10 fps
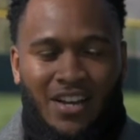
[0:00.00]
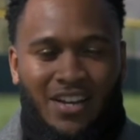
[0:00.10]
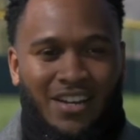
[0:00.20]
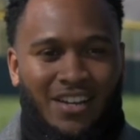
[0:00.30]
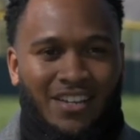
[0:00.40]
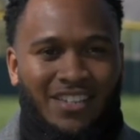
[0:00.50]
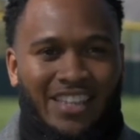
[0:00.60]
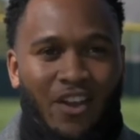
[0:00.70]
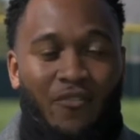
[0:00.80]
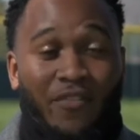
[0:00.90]
Uh,
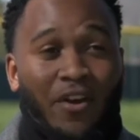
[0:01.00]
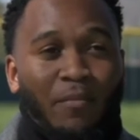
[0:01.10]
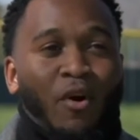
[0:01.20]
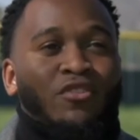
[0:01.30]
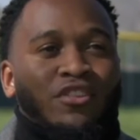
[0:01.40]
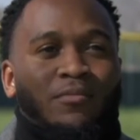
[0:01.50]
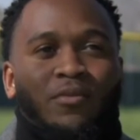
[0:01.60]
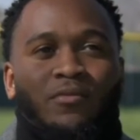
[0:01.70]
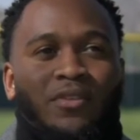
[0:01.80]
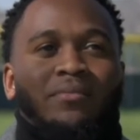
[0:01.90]
they are very
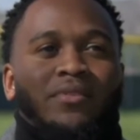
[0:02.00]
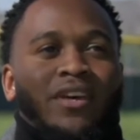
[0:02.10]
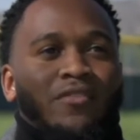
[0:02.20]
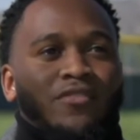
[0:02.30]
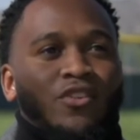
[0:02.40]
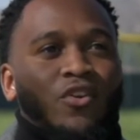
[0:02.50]
personable with themselves.